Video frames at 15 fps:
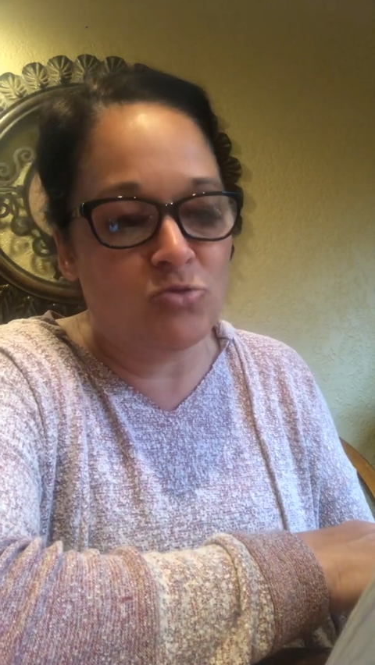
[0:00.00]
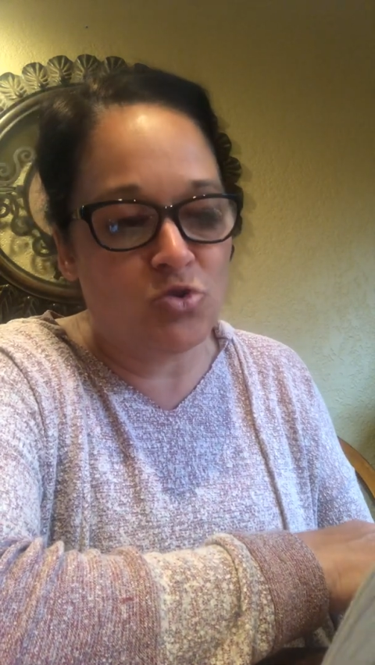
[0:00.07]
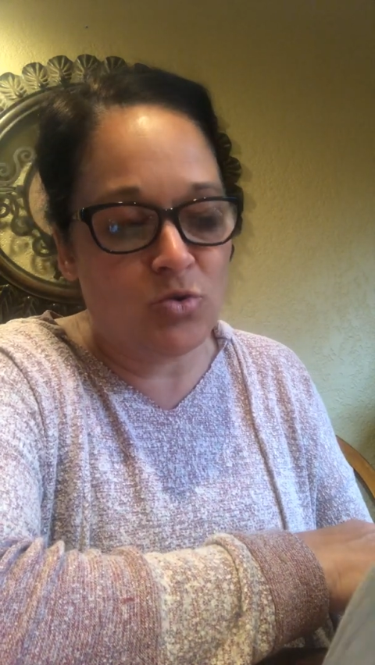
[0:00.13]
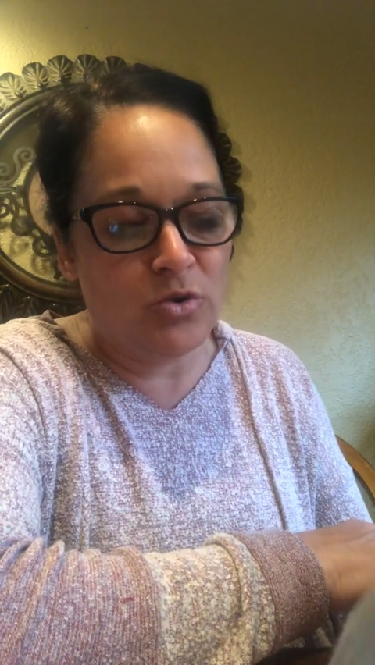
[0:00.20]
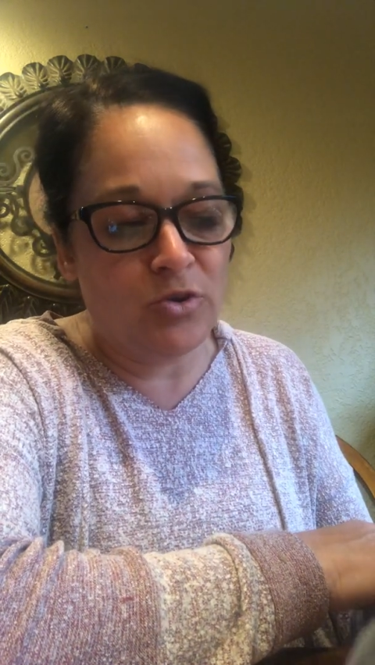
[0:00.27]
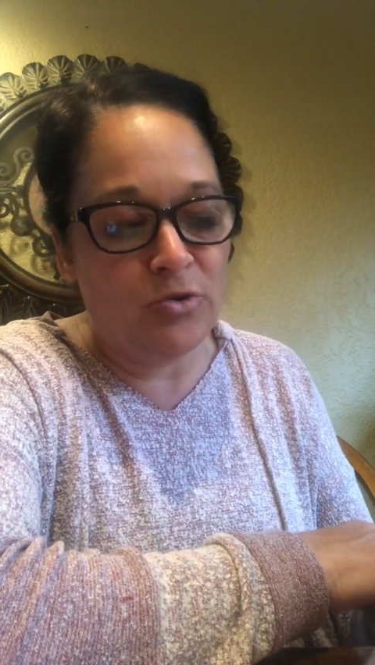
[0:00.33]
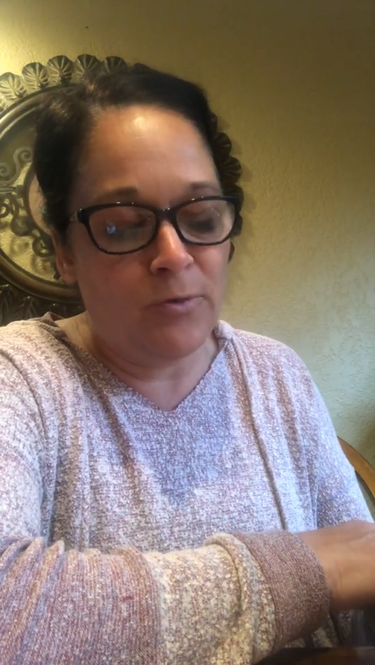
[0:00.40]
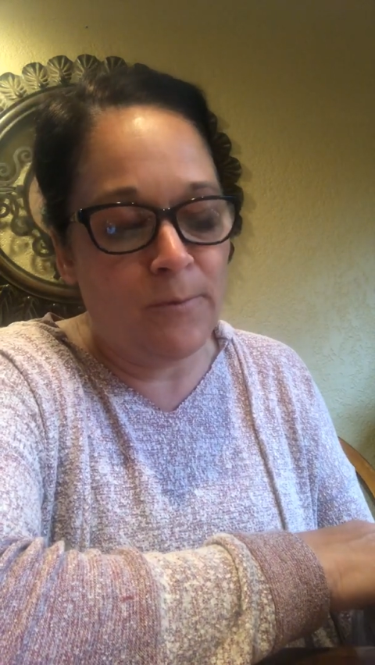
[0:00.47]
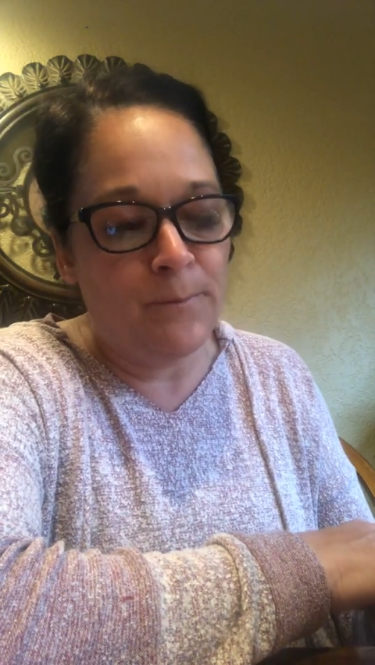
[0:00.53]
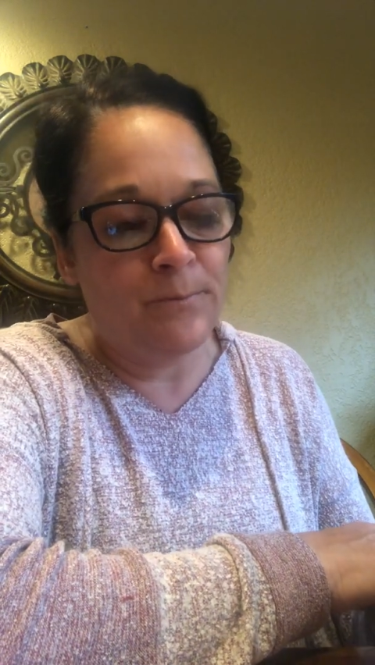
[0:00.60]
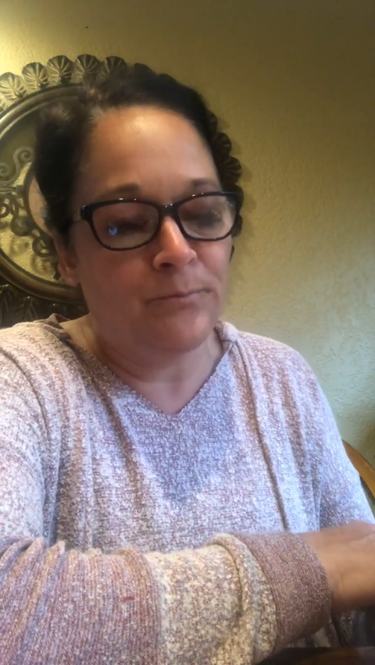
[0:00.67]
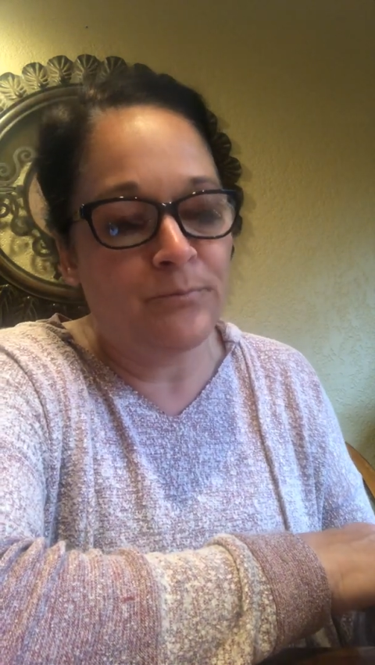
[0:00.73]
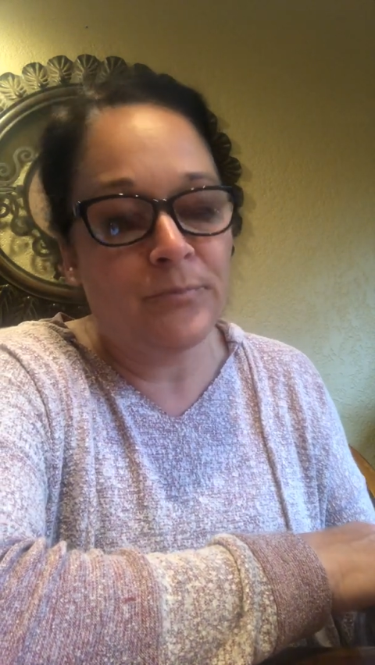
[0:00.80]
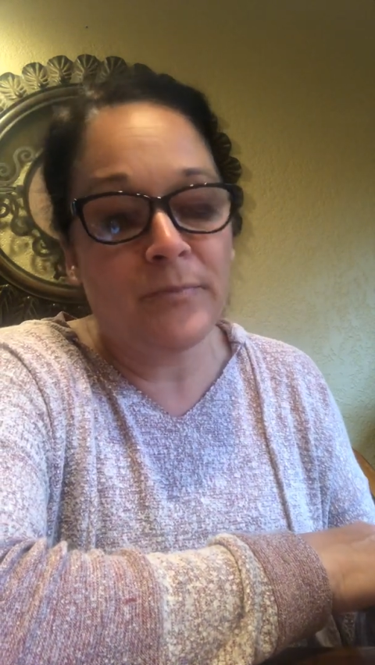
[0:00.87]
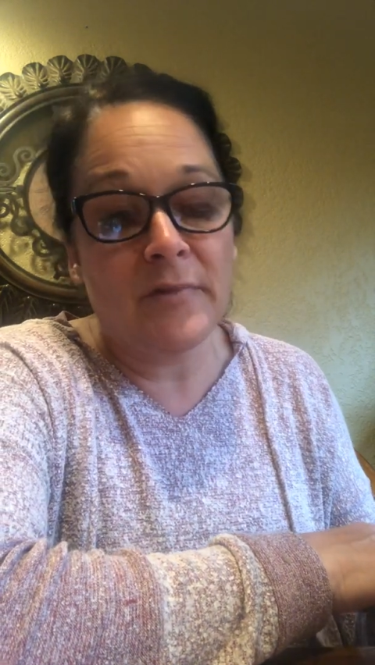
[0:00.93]
true.
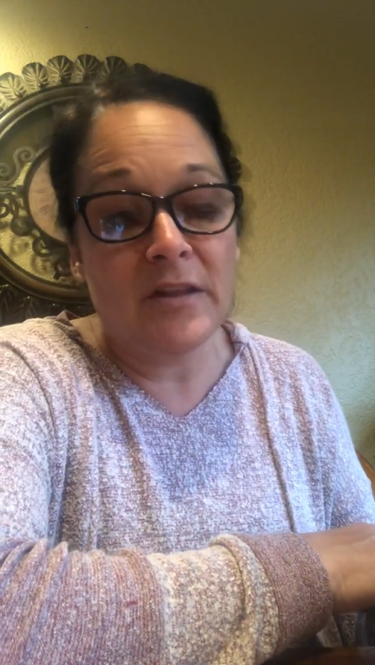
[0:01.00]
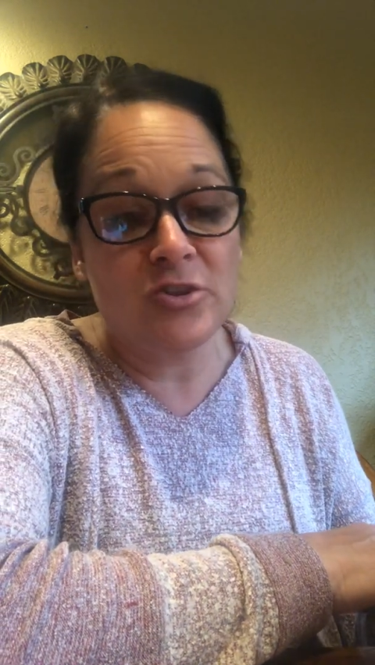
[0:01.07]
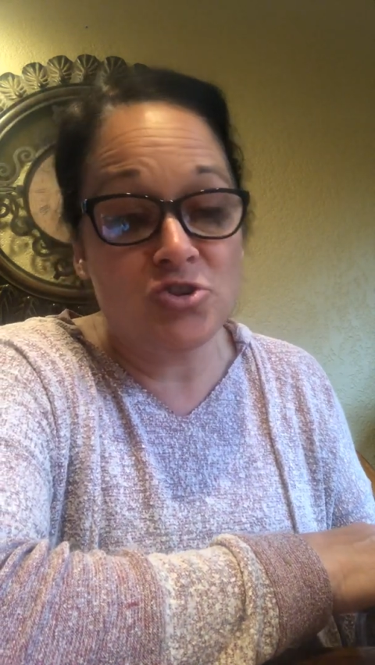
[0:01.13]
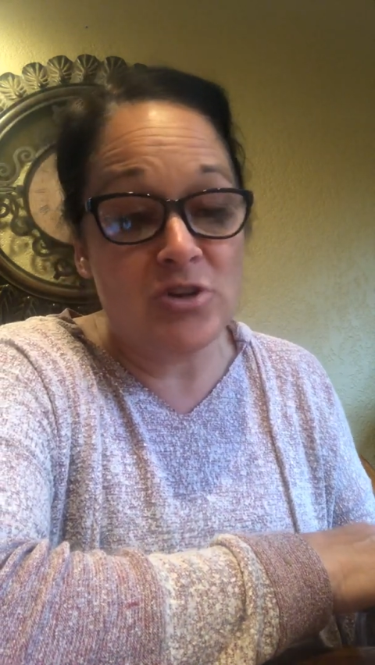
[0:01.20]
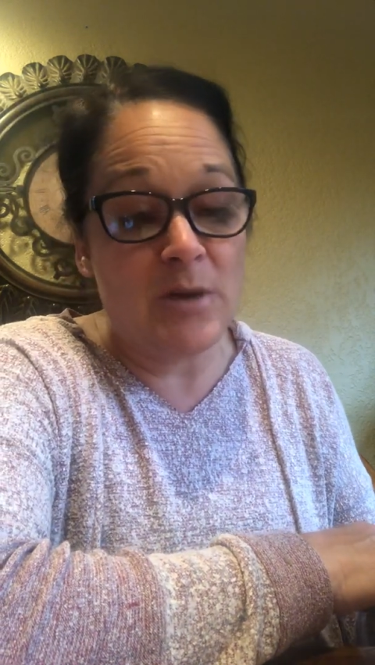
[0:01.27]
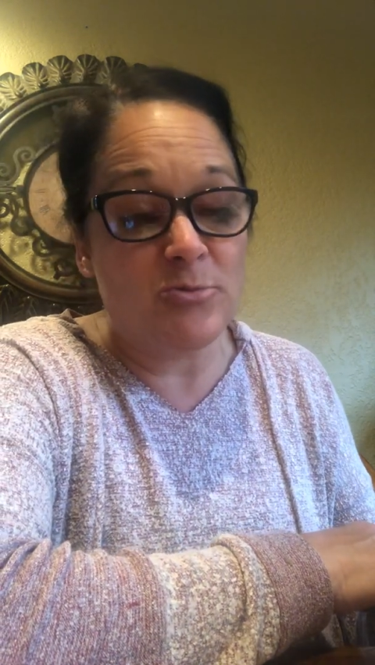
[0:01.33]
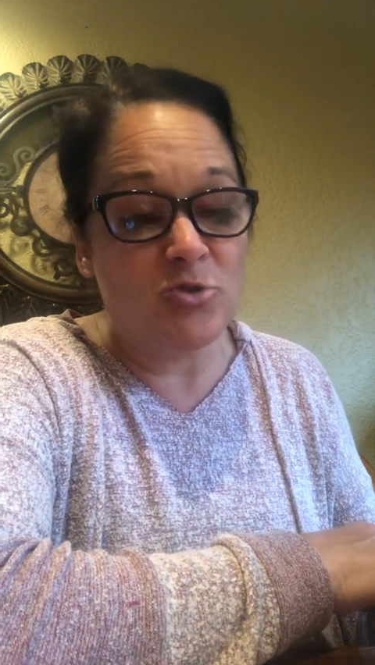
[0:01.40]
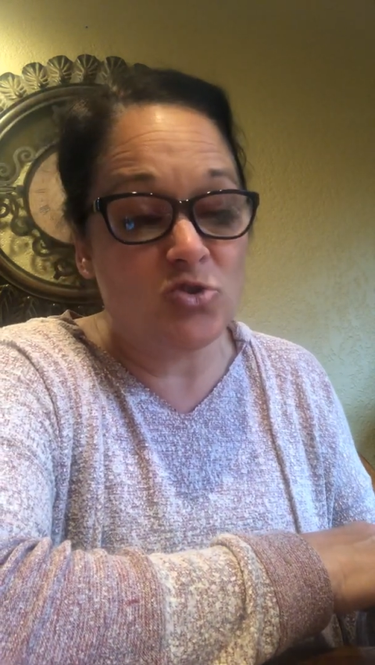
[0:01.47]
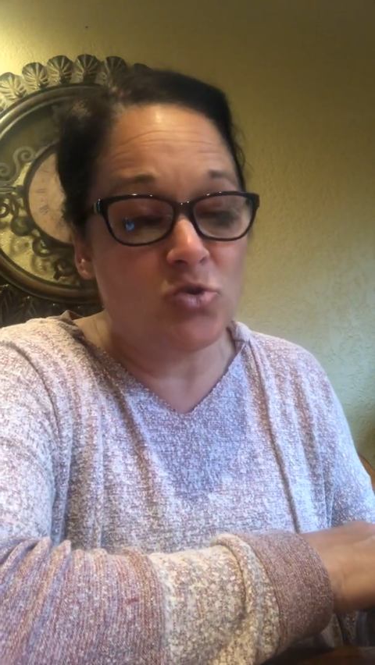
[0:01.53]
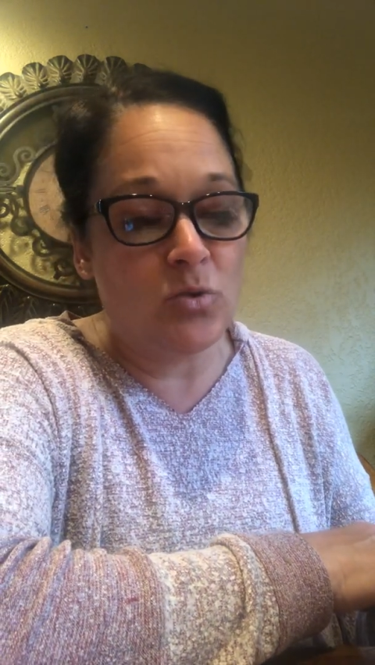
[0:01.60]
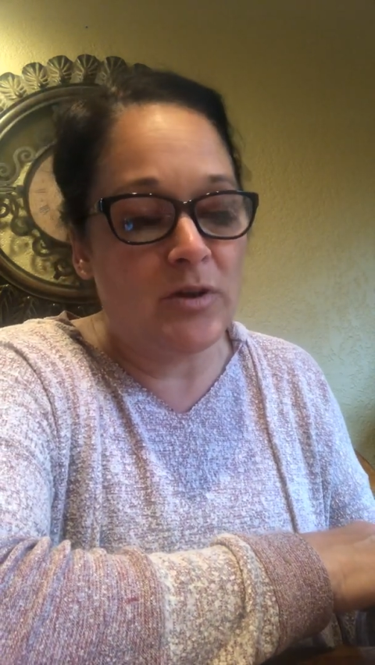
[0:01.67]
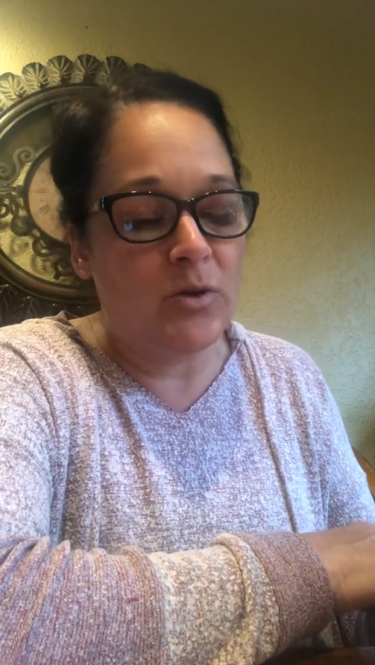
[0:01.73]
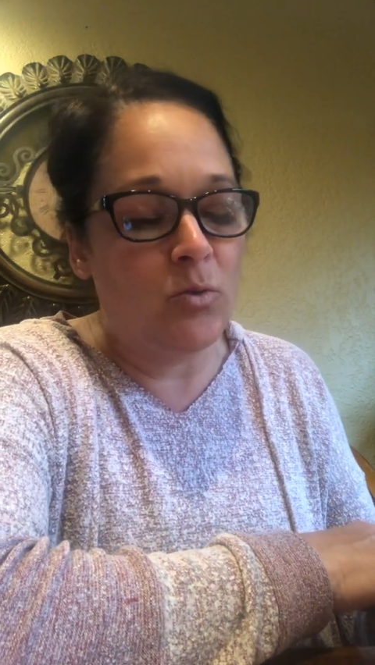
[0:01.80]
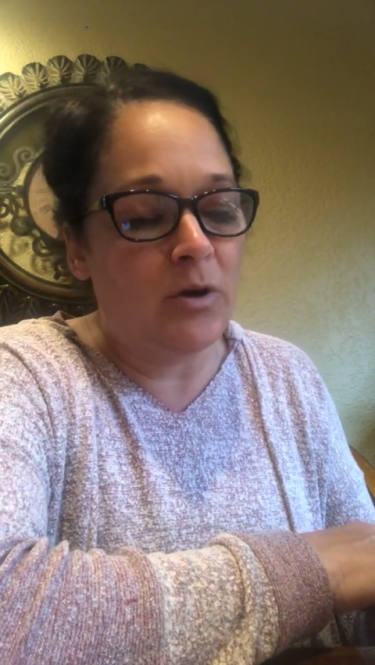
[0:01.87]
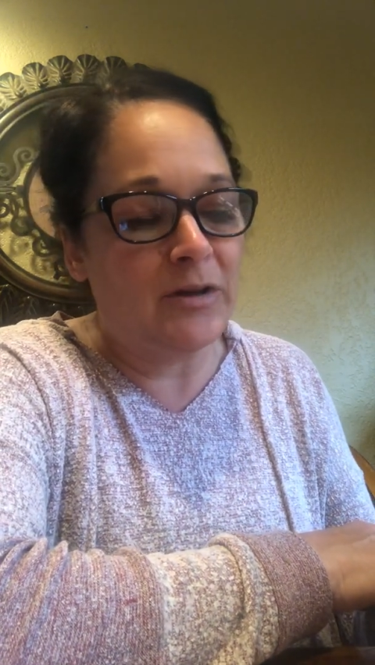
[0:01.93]
Chapter
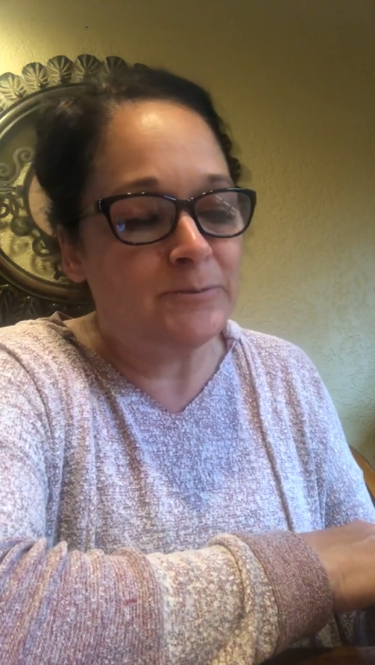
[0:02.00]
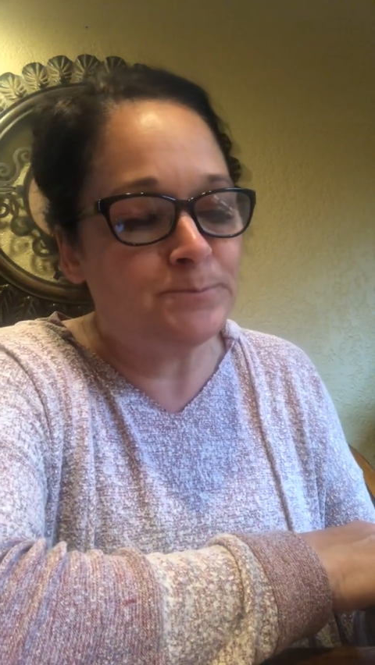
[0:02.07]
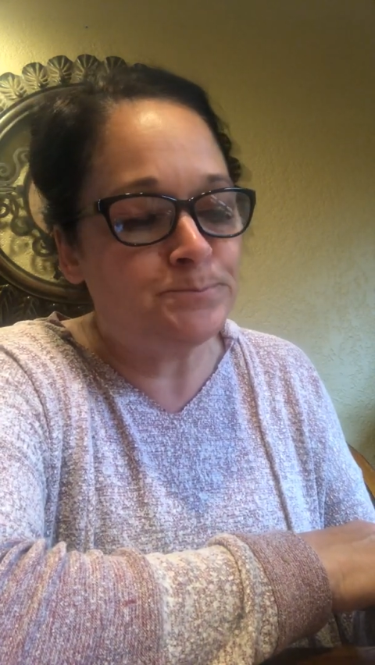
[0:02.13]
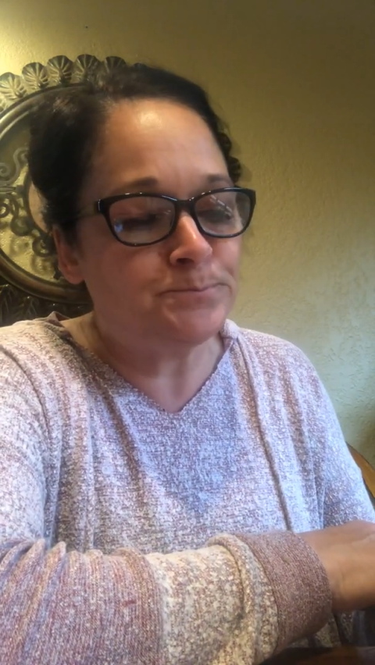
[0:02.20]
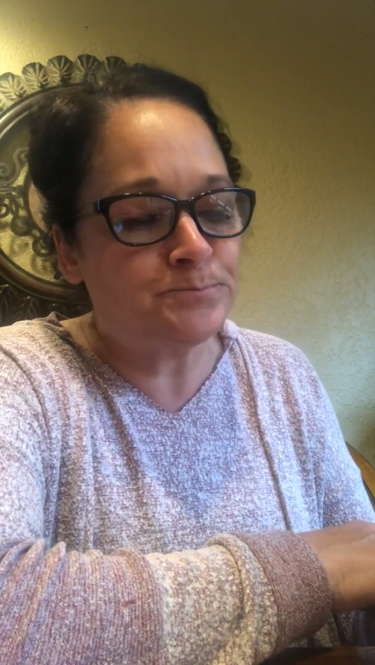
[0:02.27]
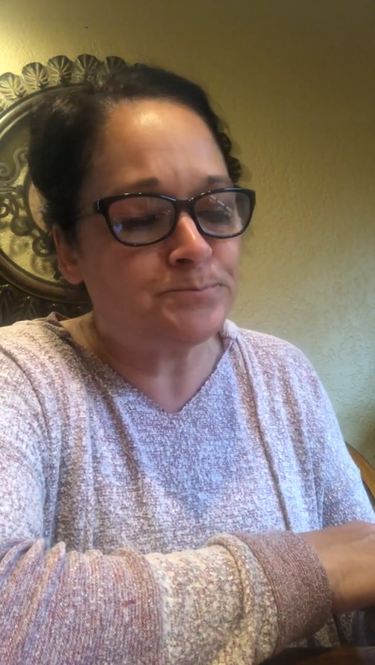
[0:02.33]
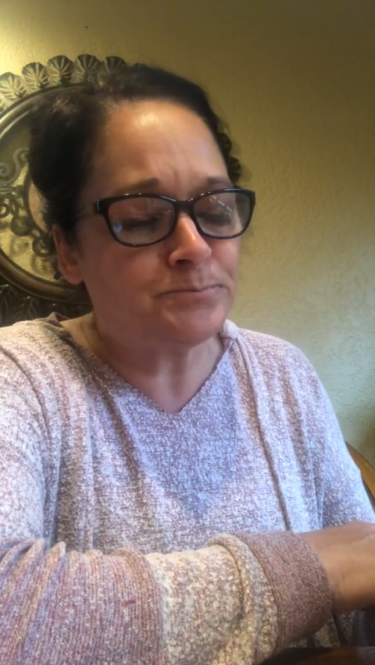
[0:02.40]
21.